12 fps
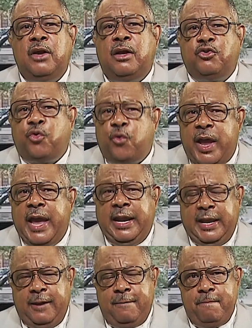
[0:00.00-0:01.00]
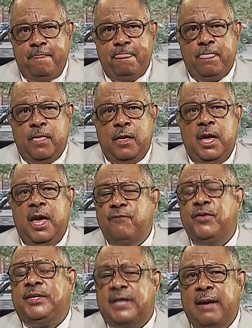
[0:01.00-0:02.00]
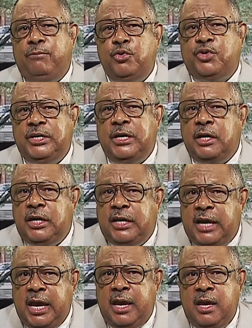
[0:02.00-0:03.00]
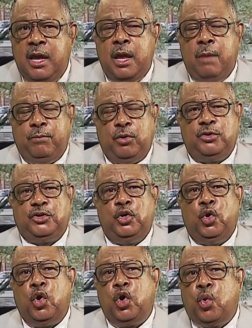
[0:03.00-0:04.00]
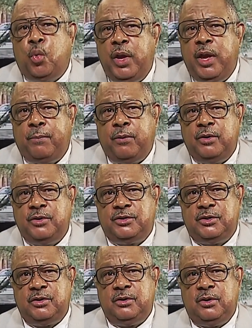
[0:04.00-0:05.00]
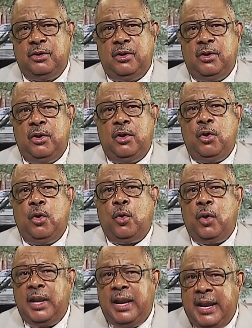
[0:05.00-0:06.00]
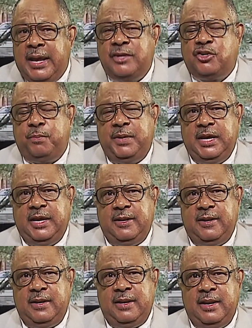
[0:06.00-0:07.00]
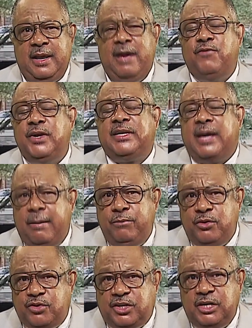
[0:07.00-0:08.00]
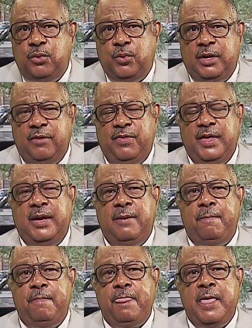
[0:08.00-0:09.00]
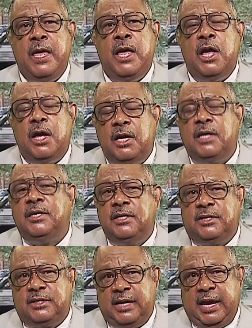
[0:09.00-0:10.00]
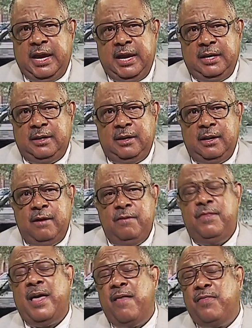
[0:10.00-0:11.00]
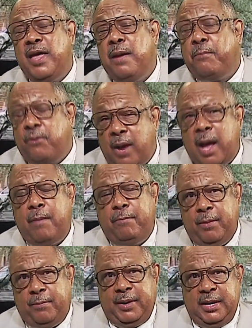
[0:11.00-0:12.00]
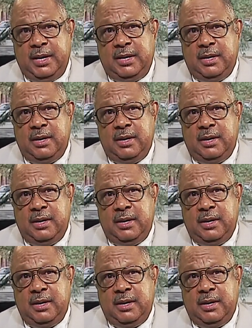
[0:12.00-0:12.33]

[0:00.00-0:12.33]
a tranny, every time you see a gay person or a queer person or a lesbian, every time you see one of them, understand that they probably